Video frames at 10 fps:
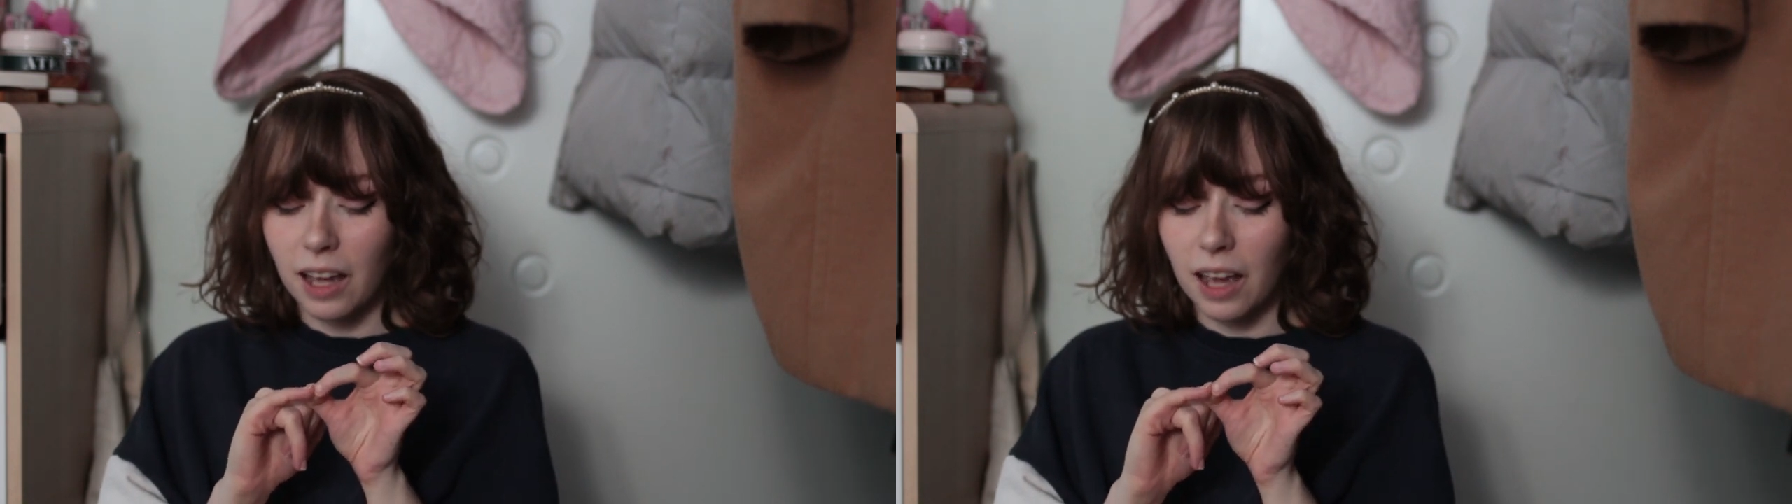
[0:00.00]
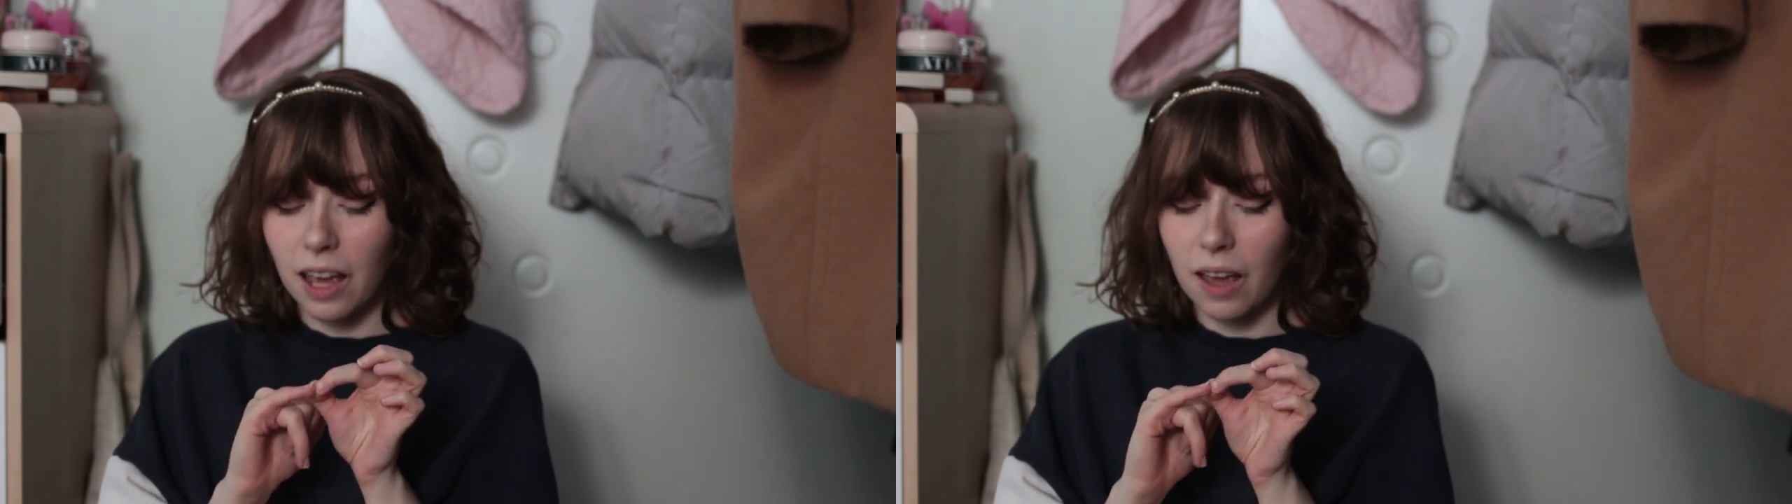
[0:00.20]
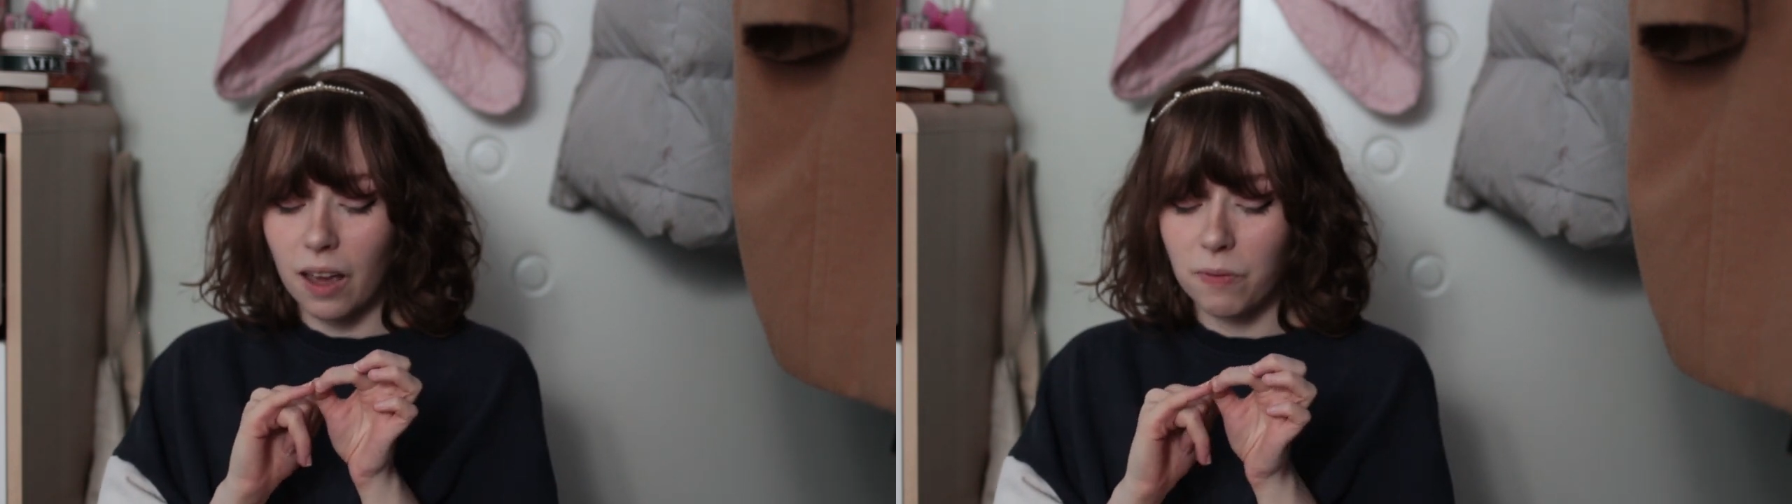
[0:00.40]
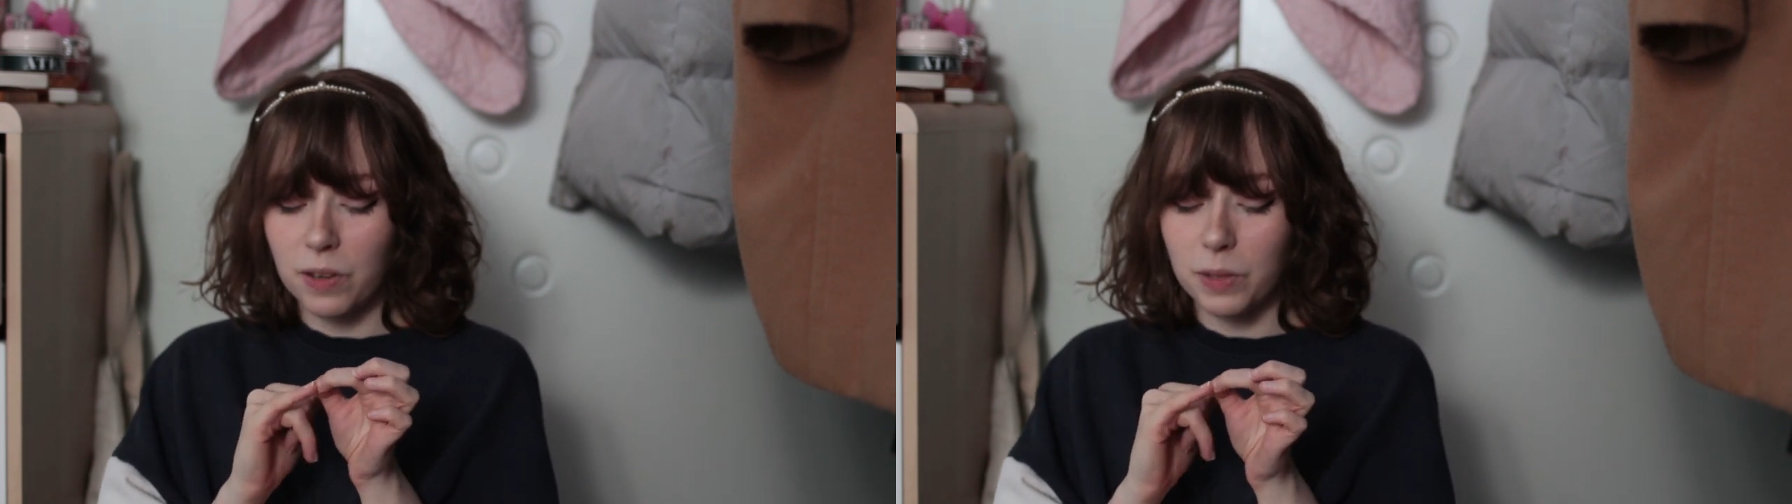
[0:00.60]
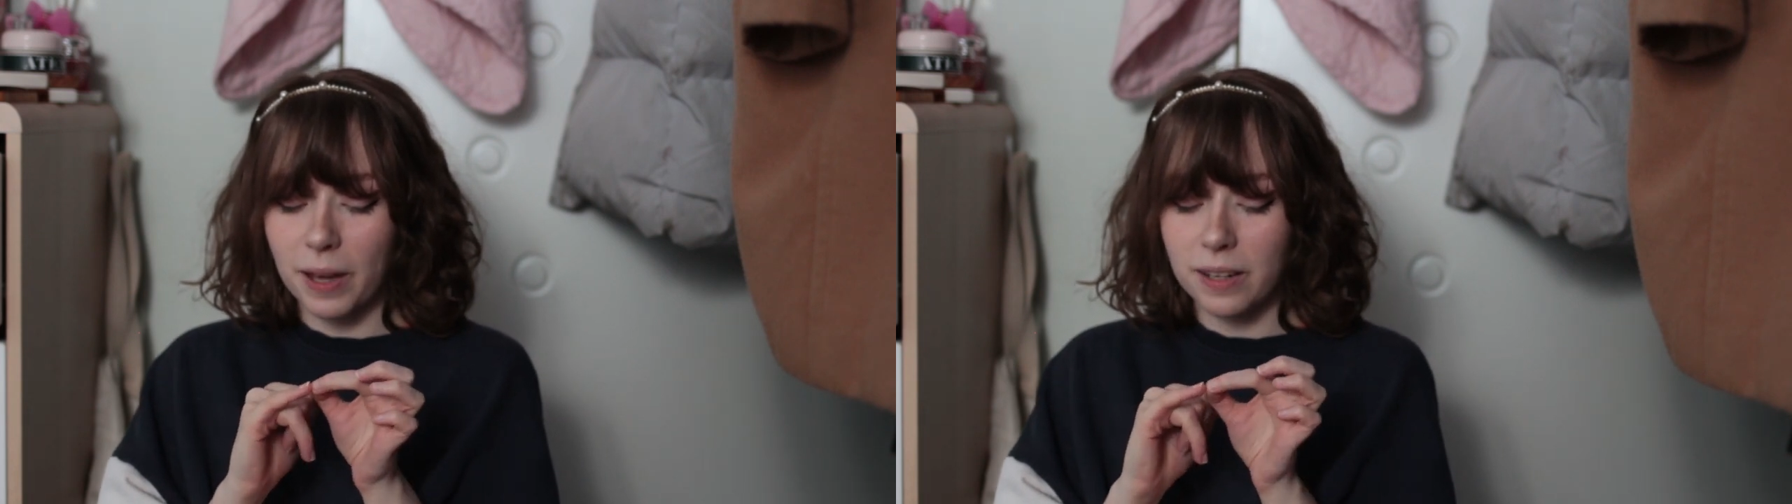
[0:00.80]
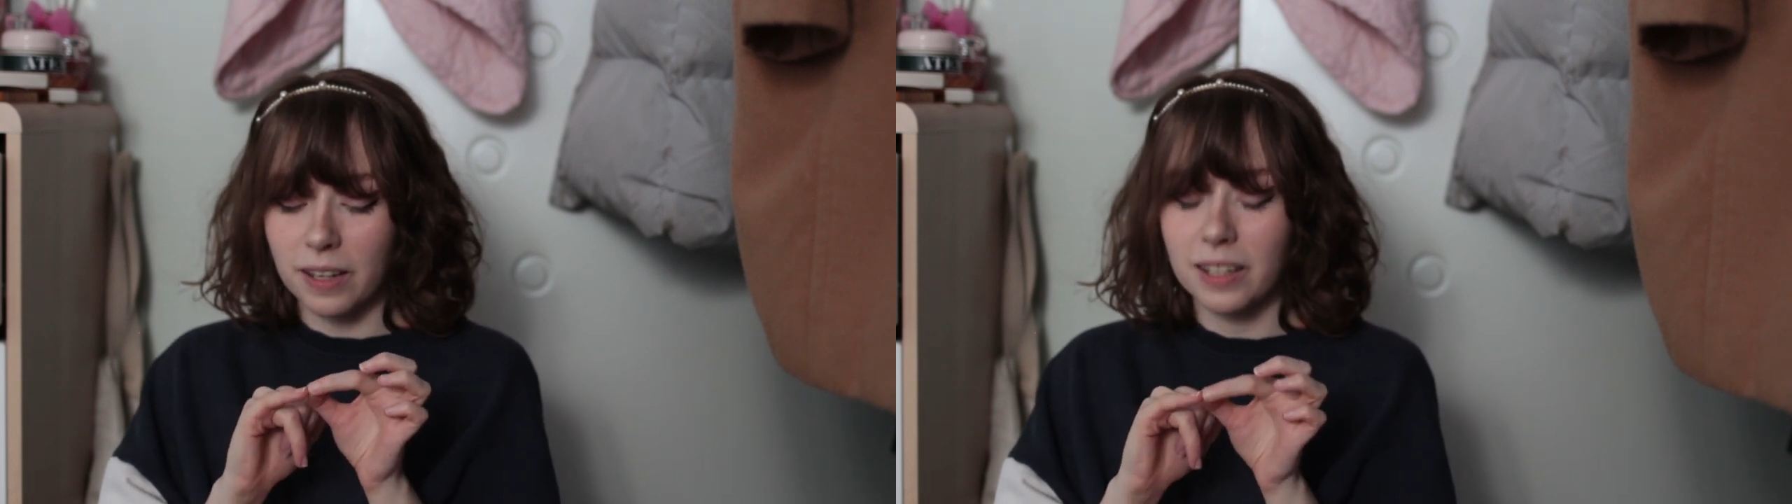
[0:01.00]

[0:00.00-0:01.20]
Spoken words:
if you spend